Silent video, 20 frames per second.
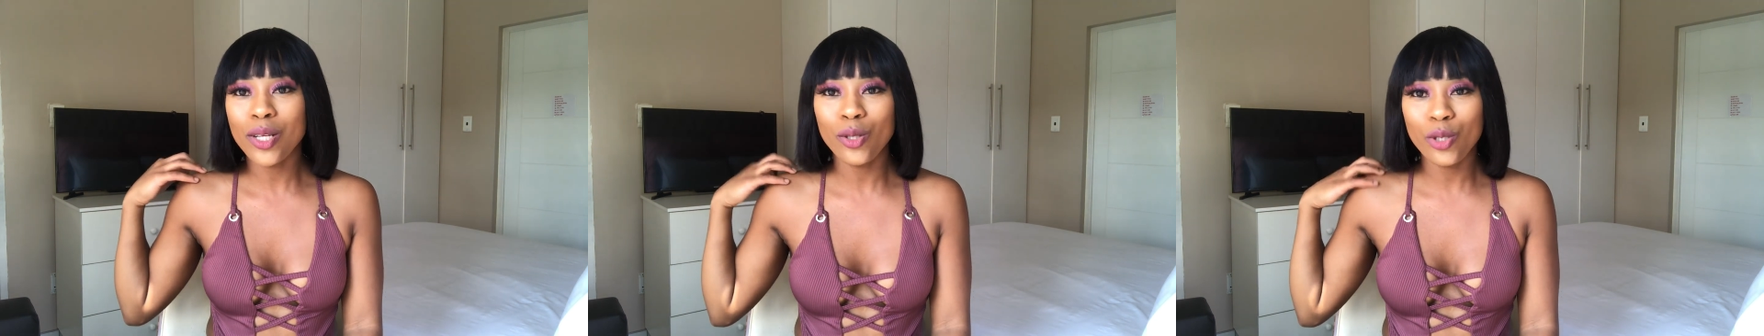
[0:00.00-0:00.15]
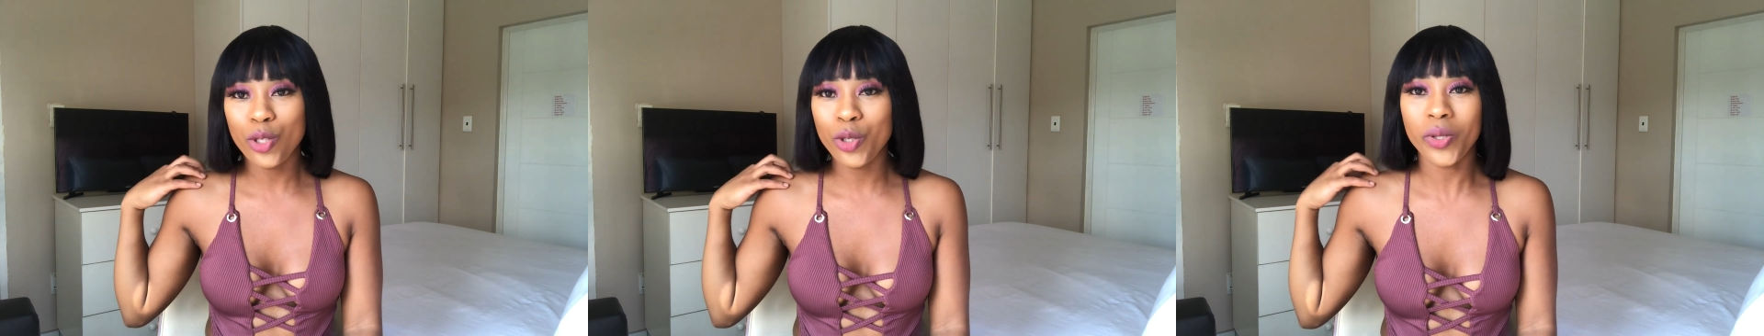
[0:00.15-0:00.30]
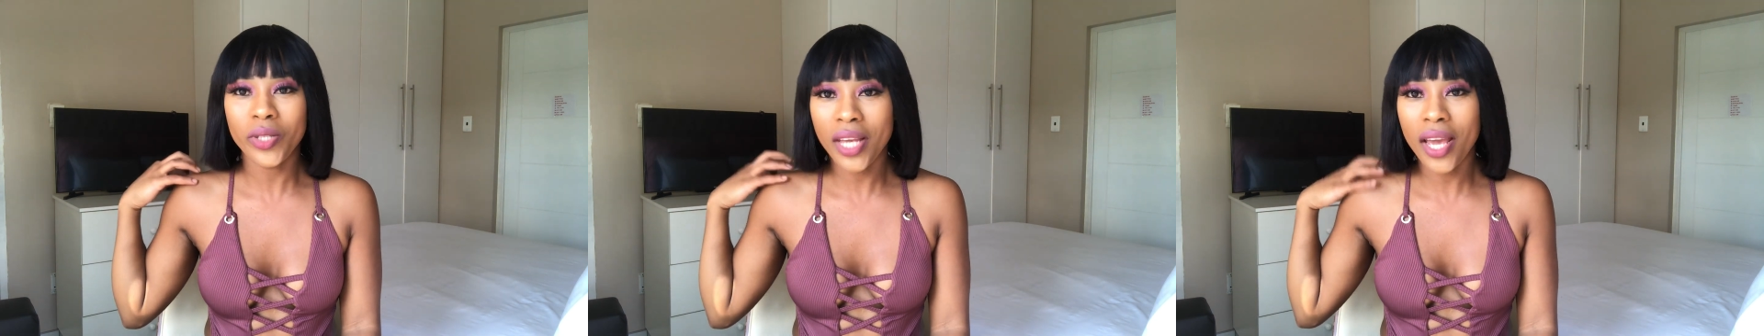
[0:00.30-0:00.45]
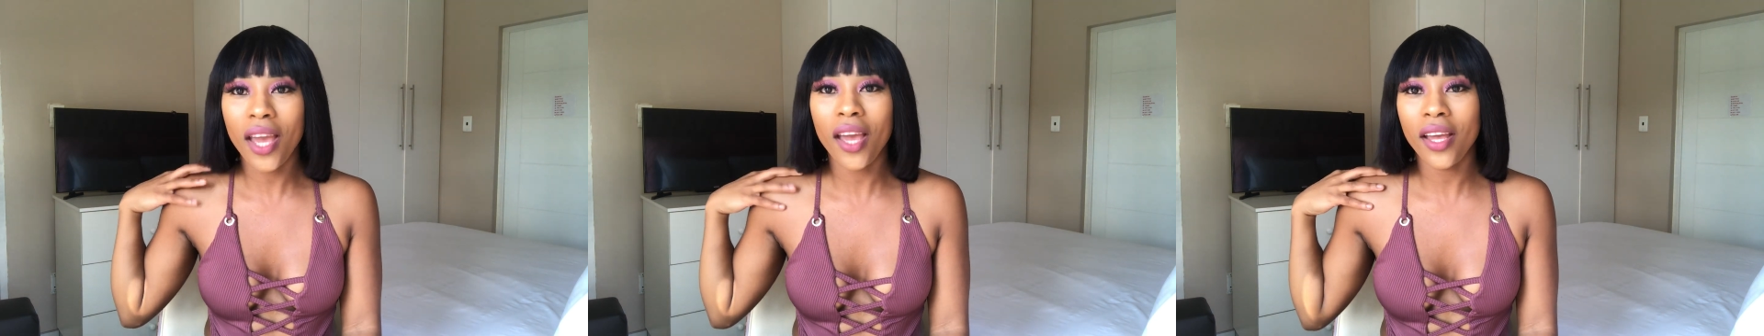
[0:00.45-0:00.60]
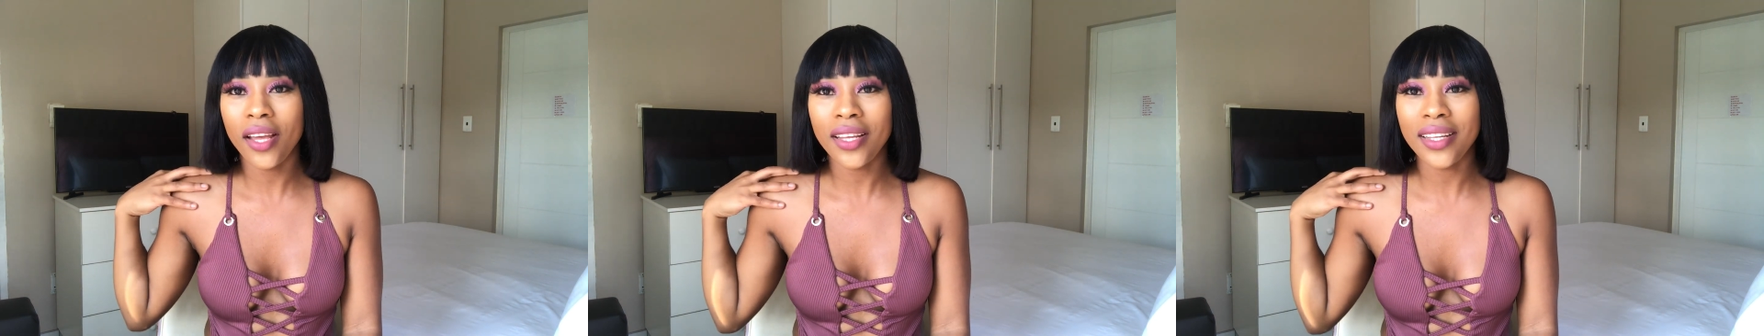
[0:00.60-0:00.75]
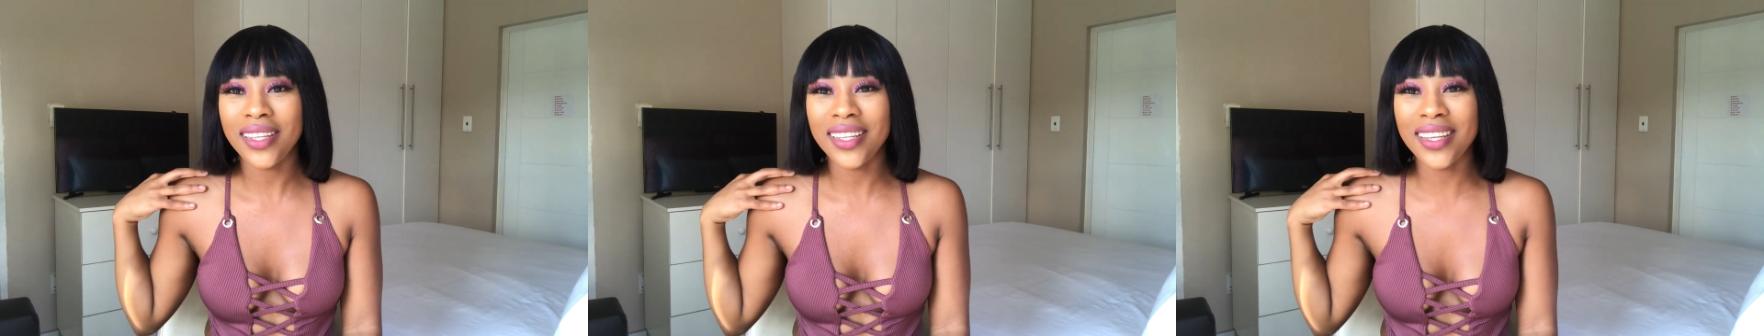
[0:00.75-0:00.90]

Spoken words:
today.